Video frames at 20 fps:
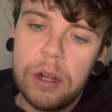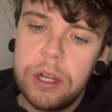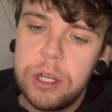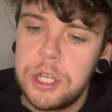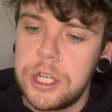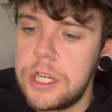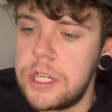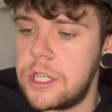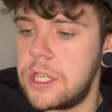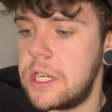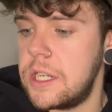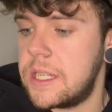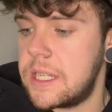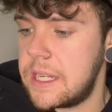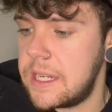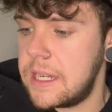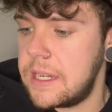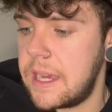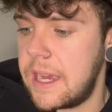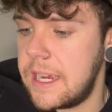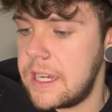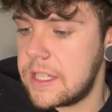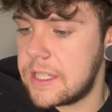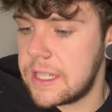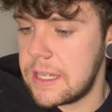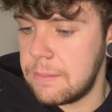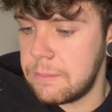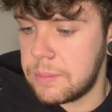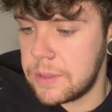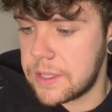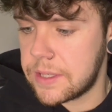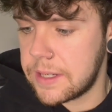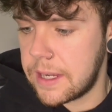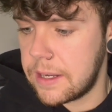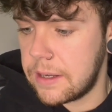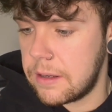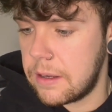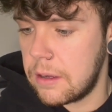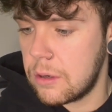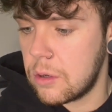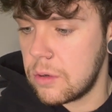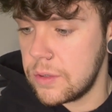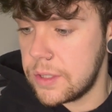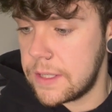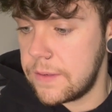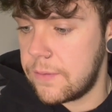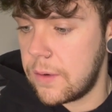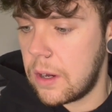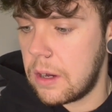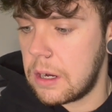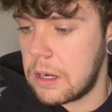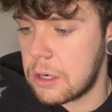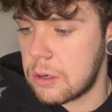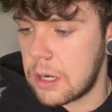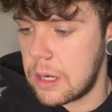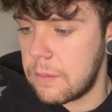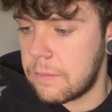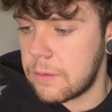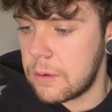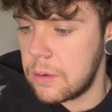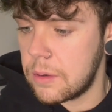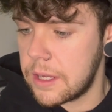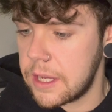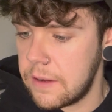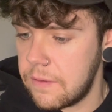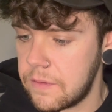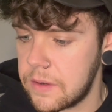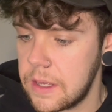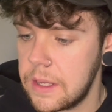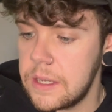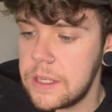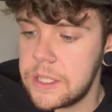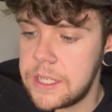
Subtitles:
GGT 18%, Cultivar Grapefruit Gift,